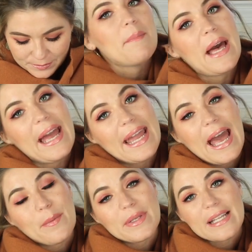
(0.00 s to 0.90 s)
My
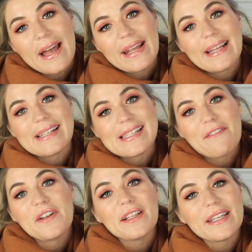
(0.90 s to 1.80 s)
appetite has
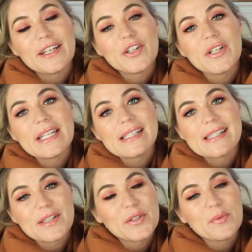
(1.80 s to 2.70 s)
definitely
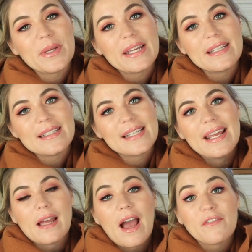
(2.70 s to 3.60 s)
increased a little bit.
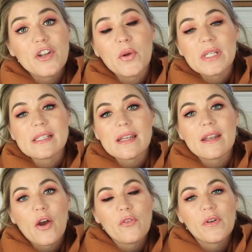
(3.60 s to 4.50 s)
I've noticed
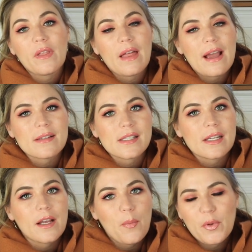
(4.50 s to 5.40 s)
it over the
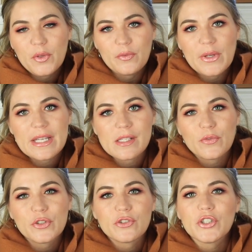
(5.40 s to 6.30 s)
last couple of weeks
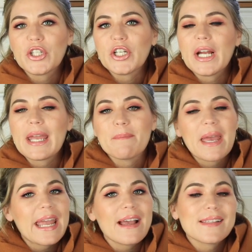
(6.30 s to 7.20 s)
for sure. It
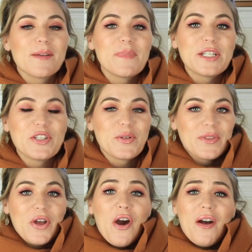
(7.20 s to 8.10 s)
may have something to do
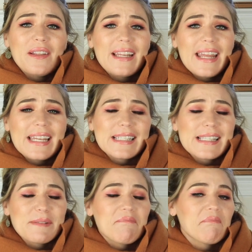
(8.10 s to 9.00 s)
with the
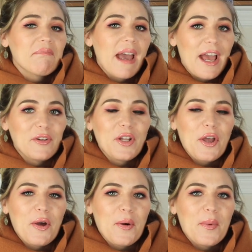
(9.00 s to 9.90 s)
holidays. I don't
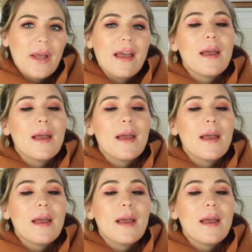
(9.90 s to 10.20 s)
know.